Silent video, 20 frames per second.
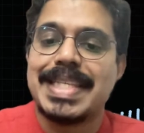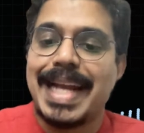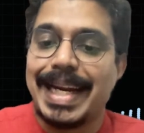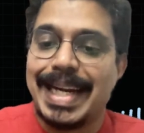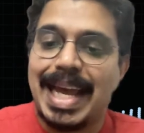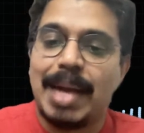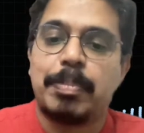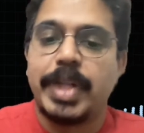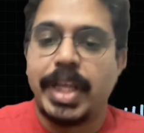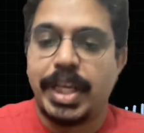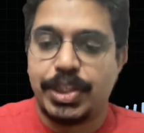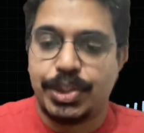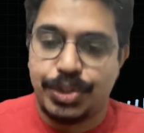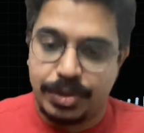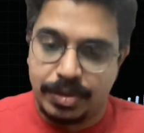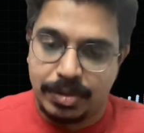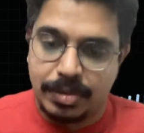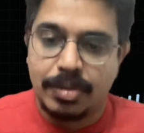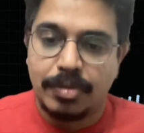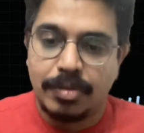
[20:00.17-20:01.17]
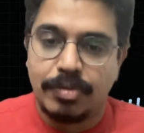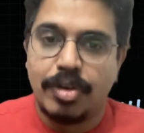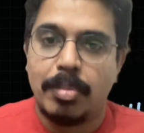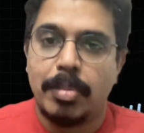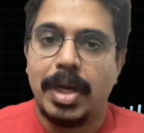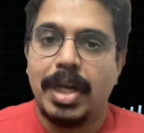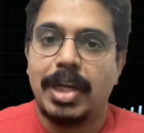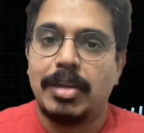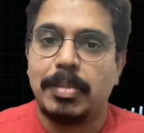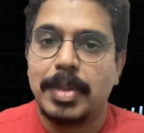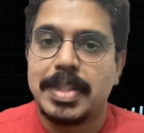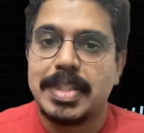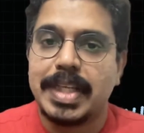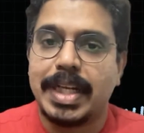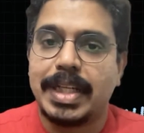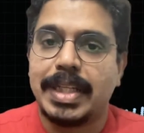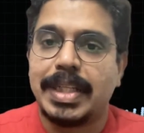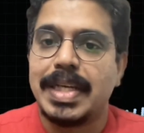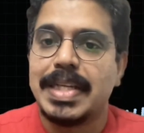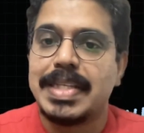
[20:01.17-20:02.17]
adaptation for multiple
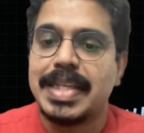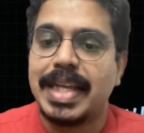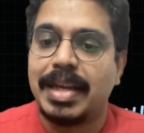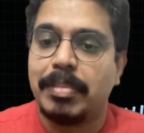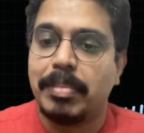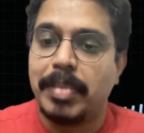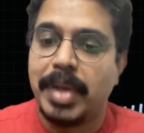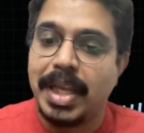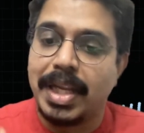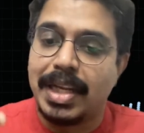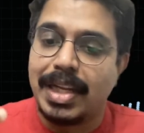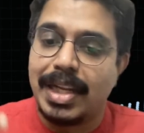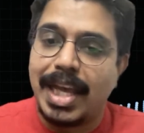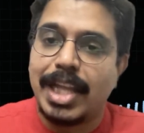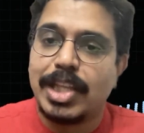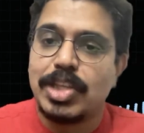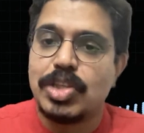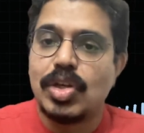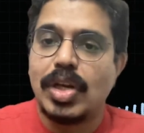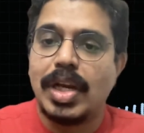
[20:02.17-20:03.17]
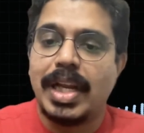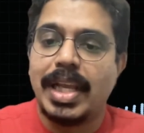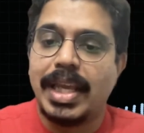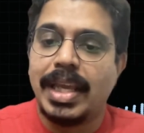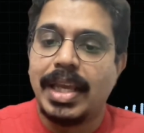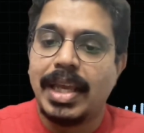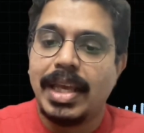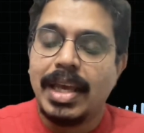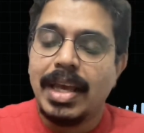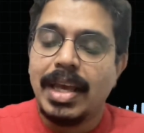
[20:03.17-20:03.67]
sectors and being naturally